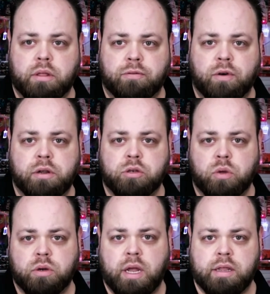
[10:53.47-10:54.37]
the front
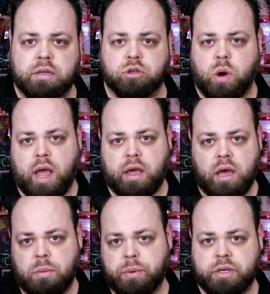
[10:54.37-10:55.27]
controller and then drag
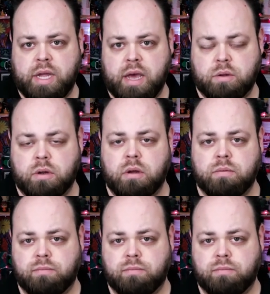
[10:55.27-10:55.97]
up and down